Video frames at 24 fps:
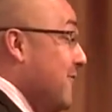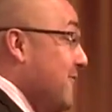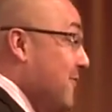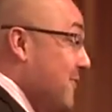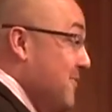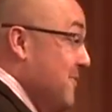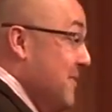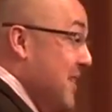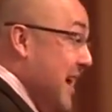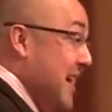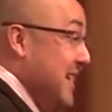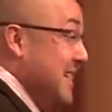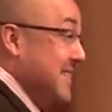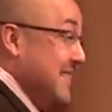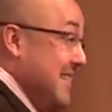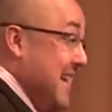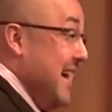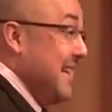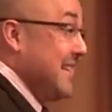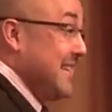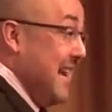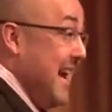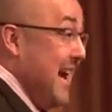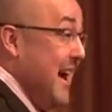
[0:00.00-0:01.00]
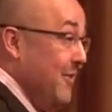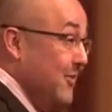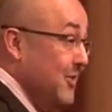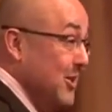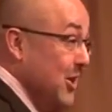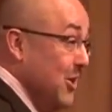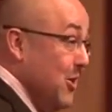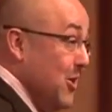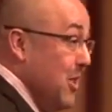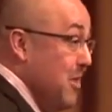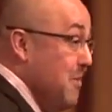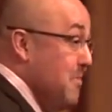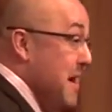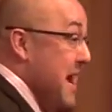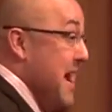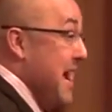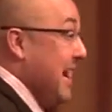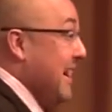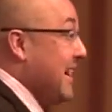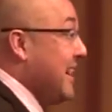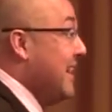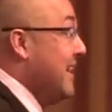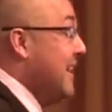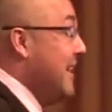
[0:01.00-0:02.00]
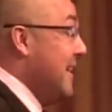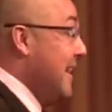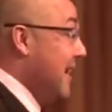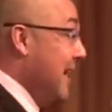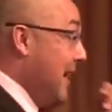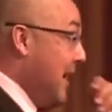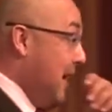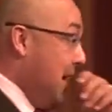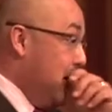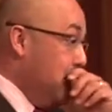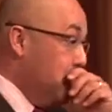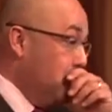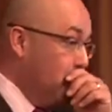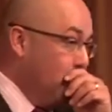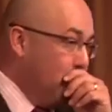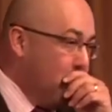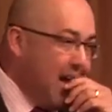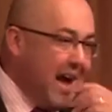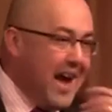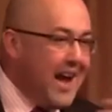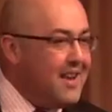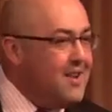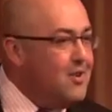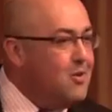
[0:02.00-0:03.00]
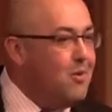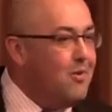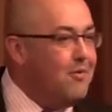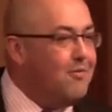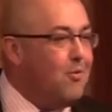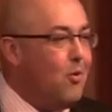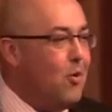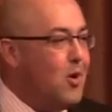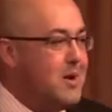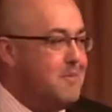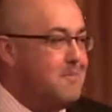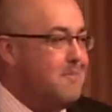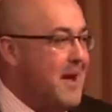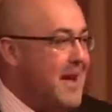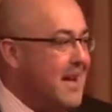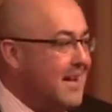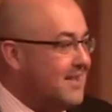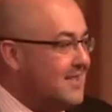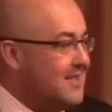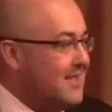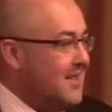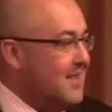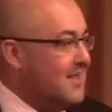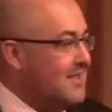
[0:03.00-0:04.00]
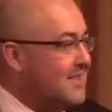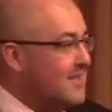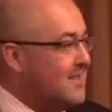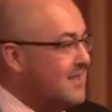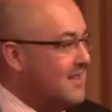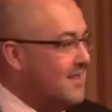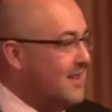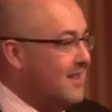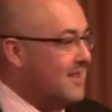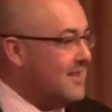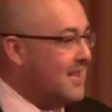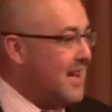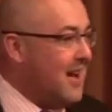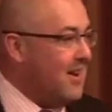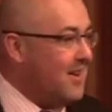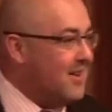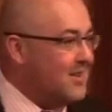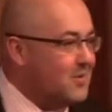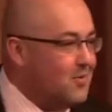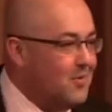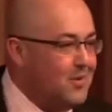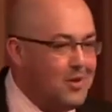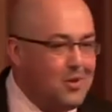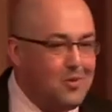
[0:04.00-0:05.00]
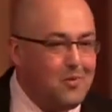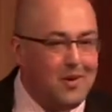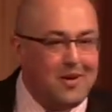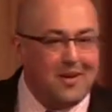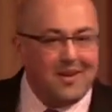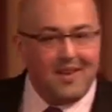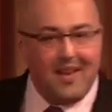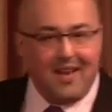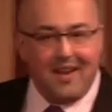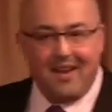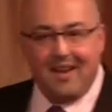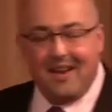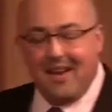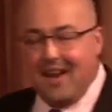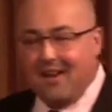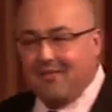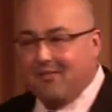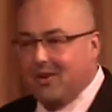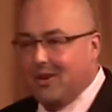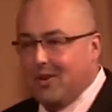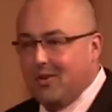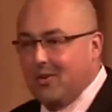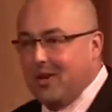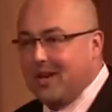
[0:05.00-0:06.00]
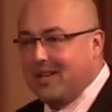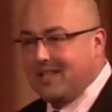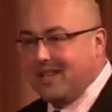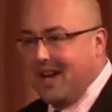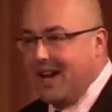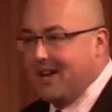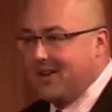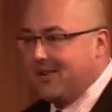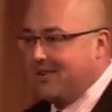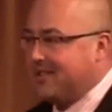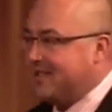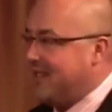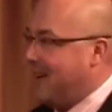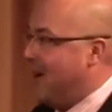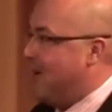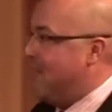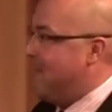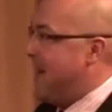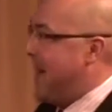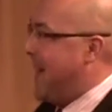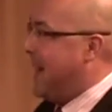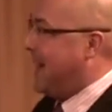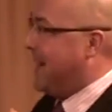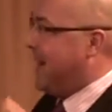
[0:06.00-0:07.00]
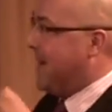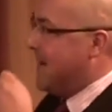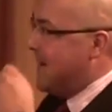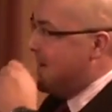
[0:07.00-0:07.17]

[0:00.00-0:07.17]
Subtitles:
of nice not to have to go to the bank. How do you avoid banks in this town? It's really weird. Like, every Greek diner is now a bank.